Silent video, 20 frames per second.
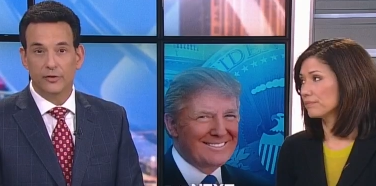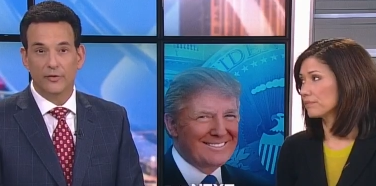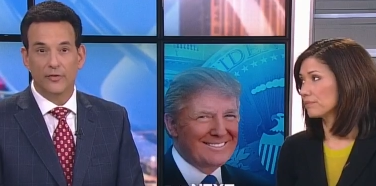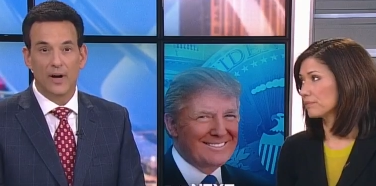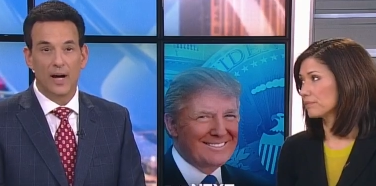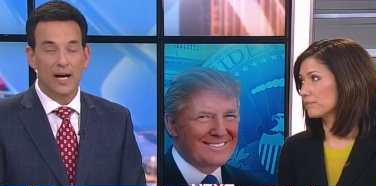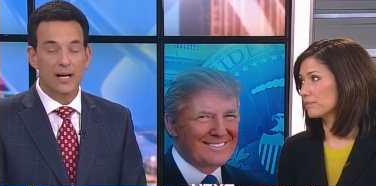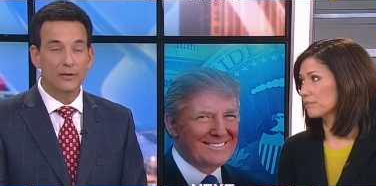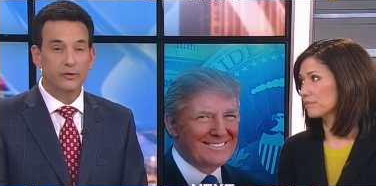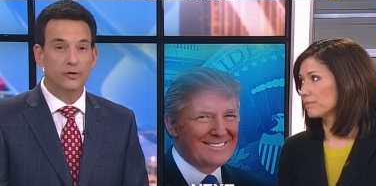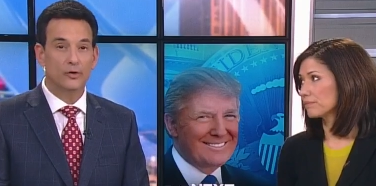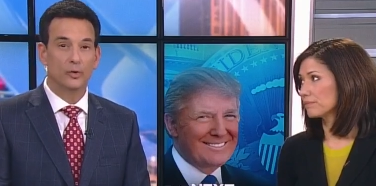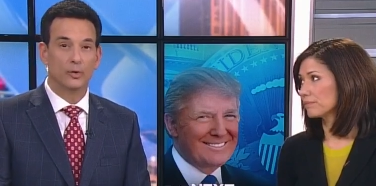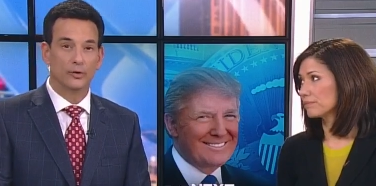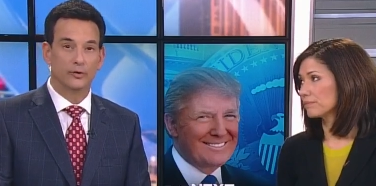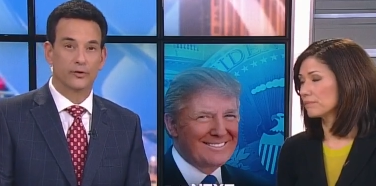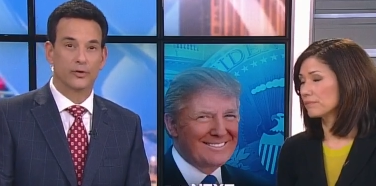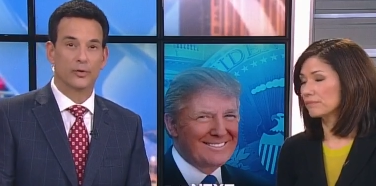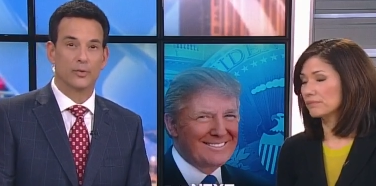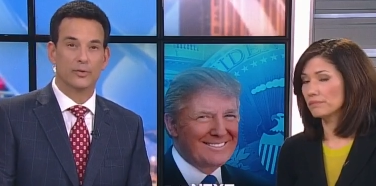Speaker 1: of high school
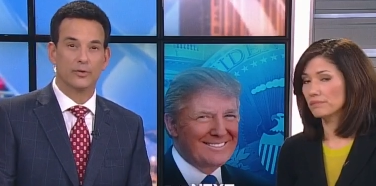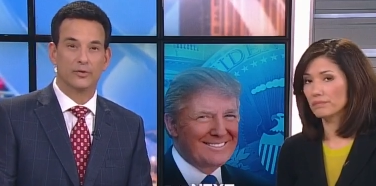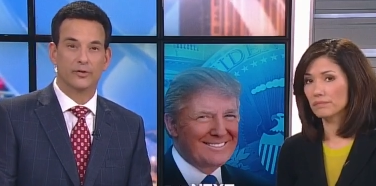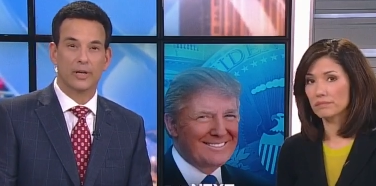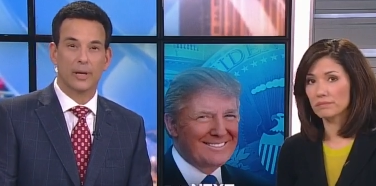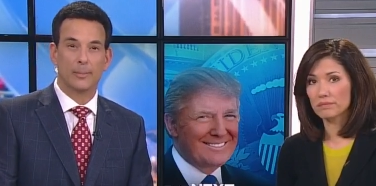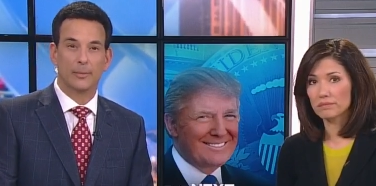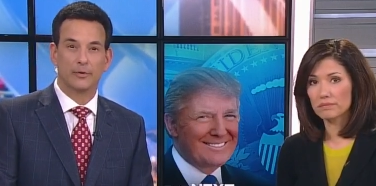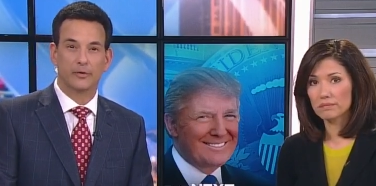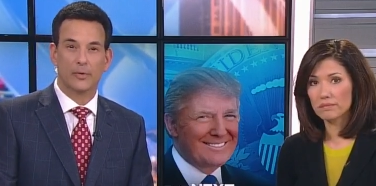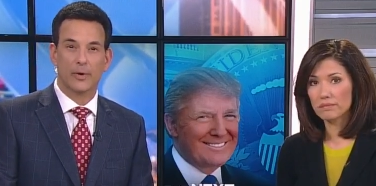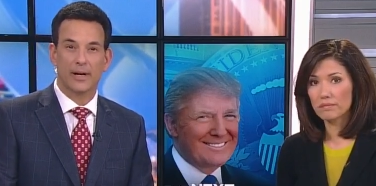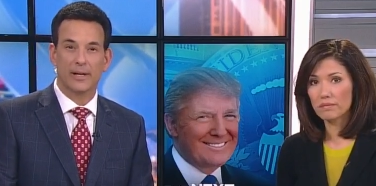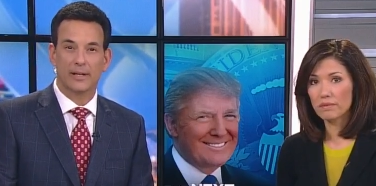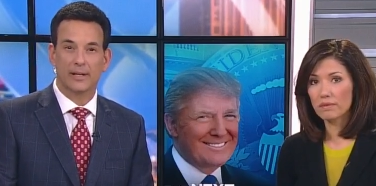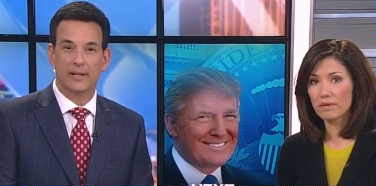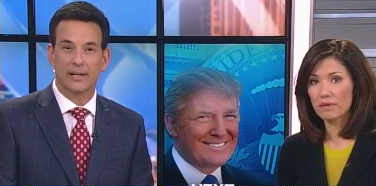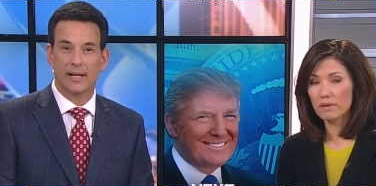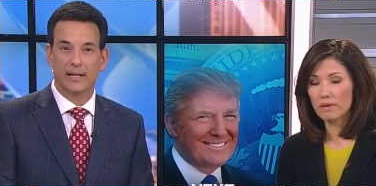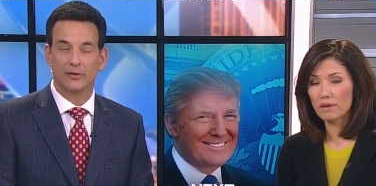students
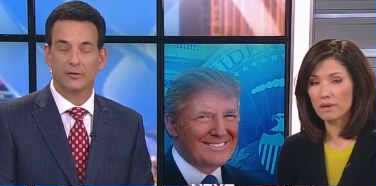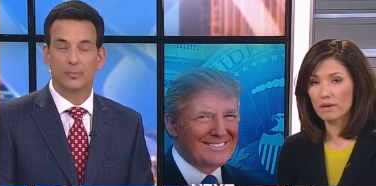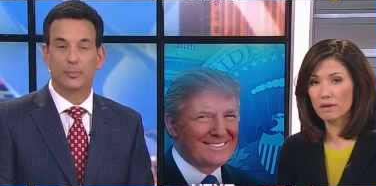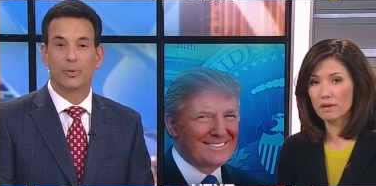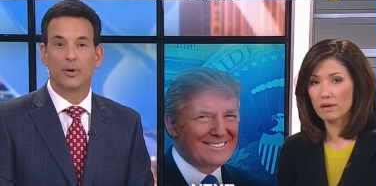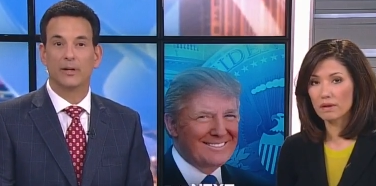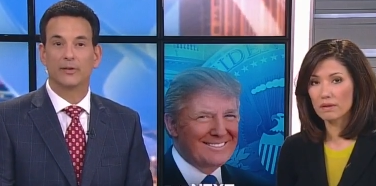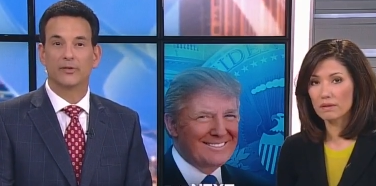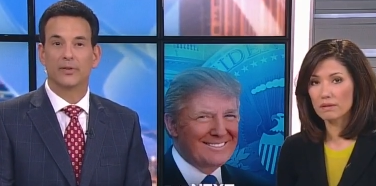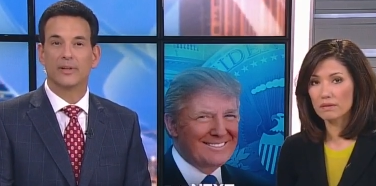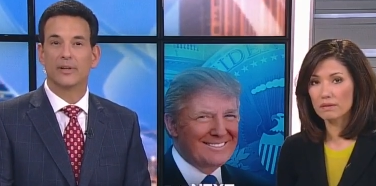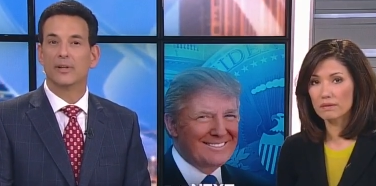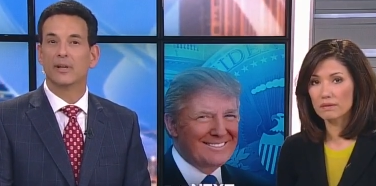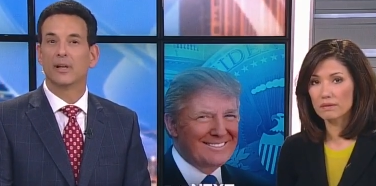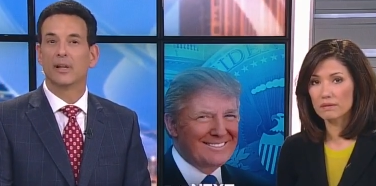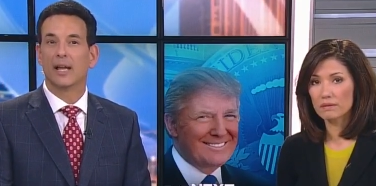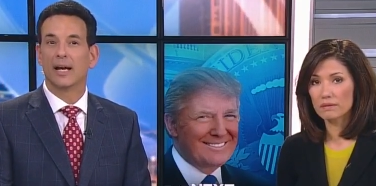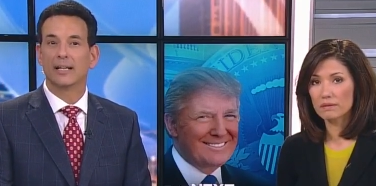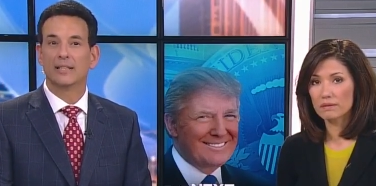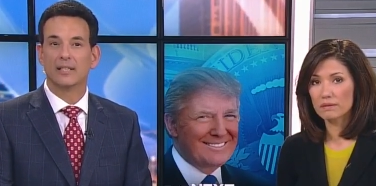demonstrated against President
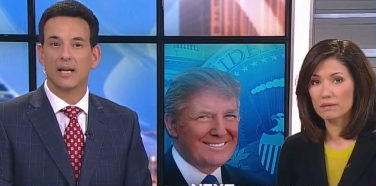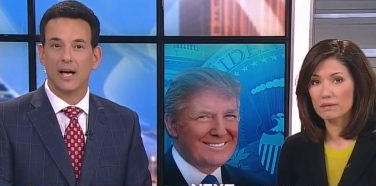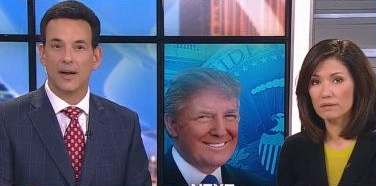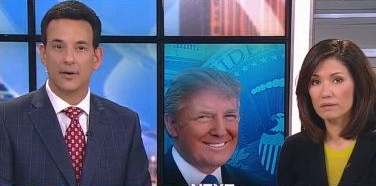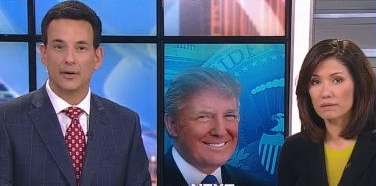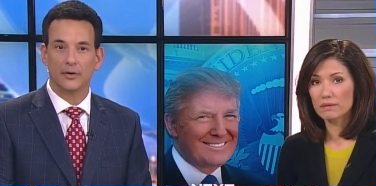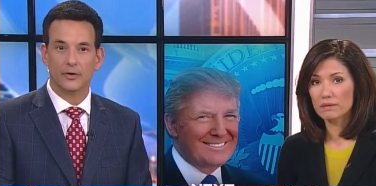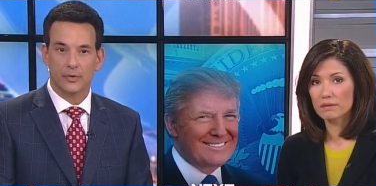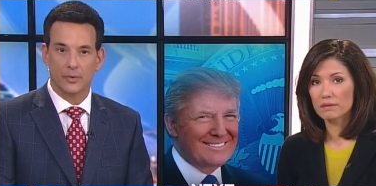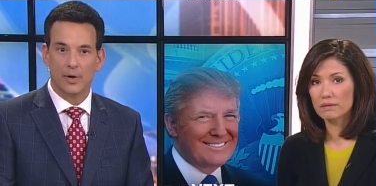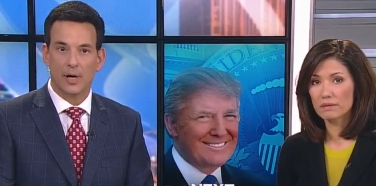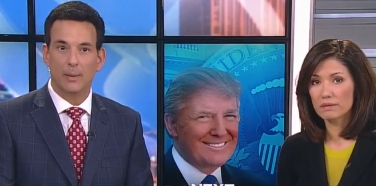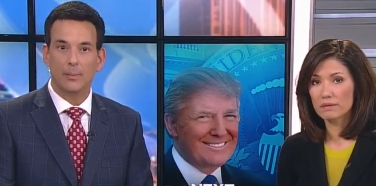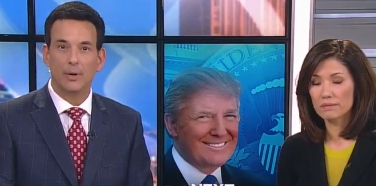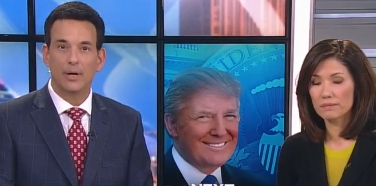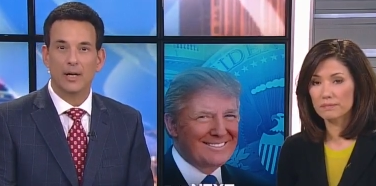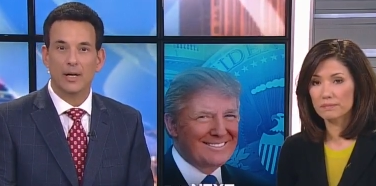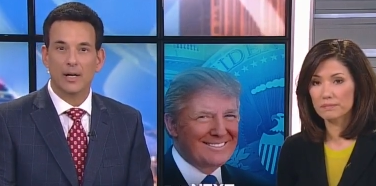elect Donald Trump.